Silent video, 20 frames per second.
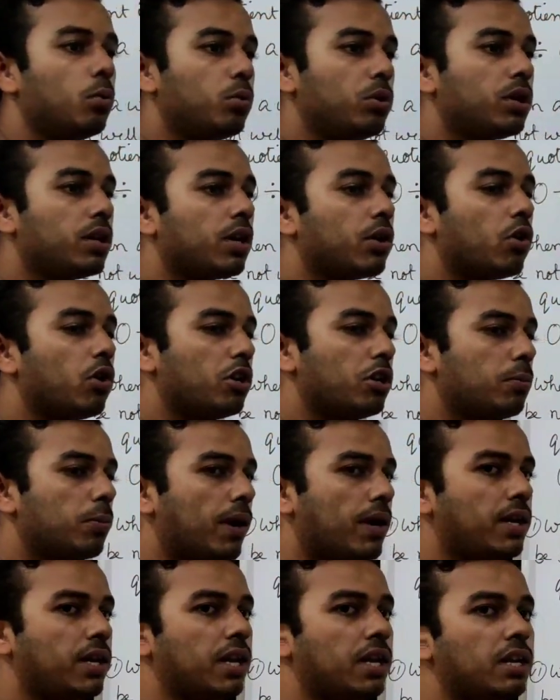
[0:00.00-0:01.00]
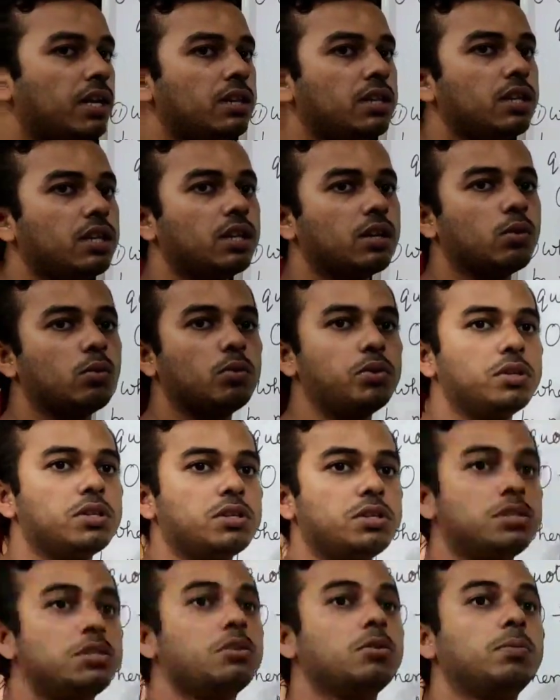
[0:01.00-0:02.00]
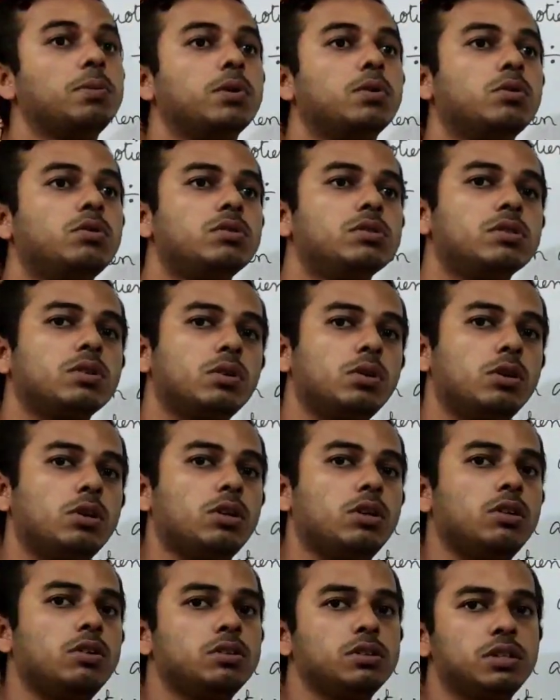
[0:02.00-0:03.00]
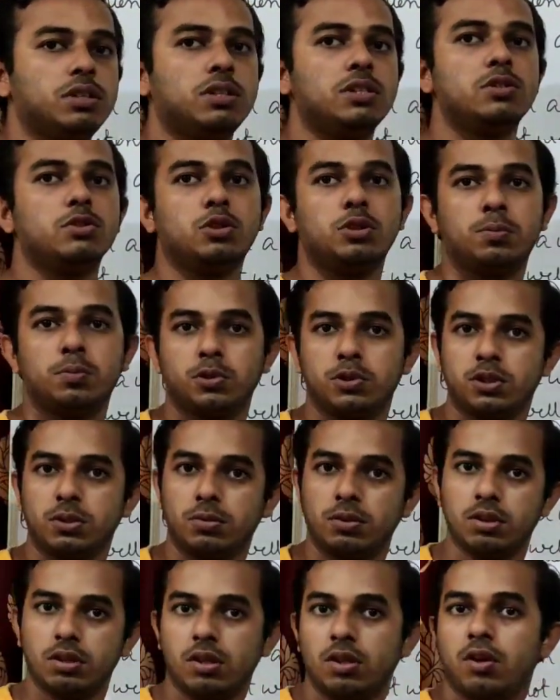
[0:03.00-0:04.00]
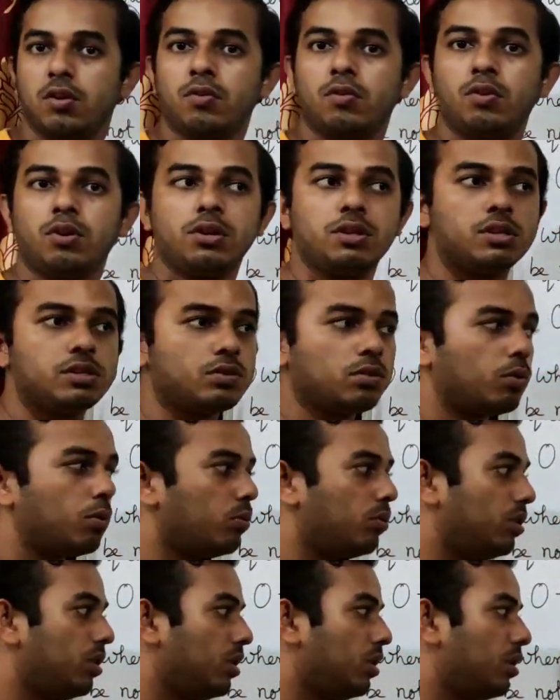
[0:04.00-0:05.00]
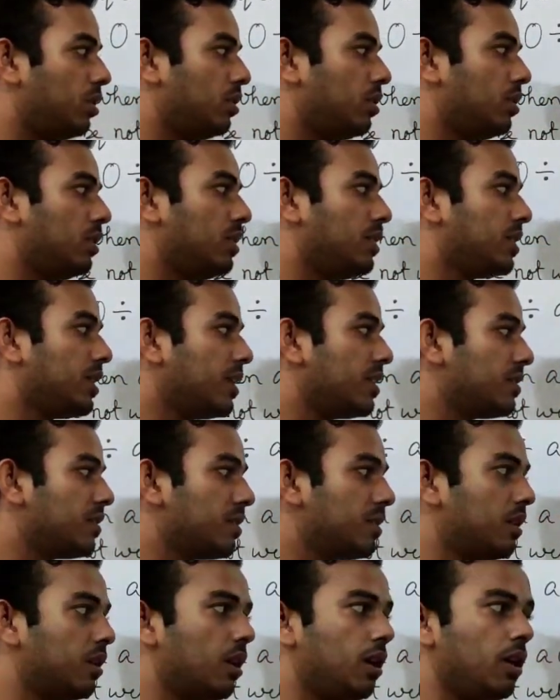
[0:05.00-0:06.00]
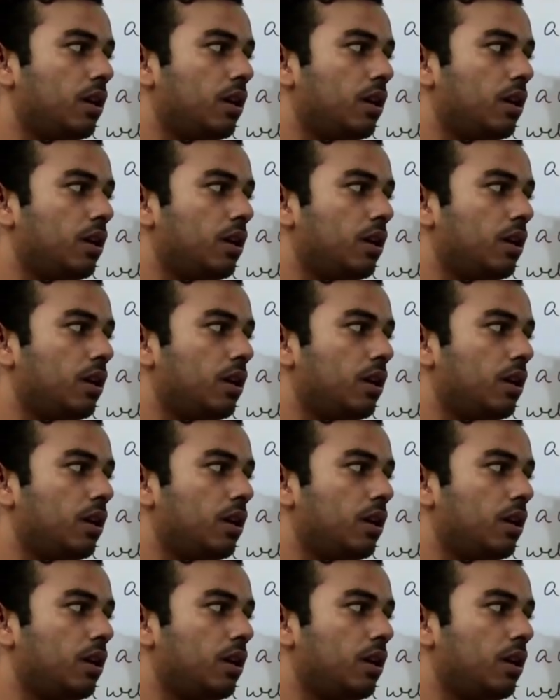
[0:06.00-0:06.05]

We cannot divide anything with 0 because it is not possible. For this we will discuss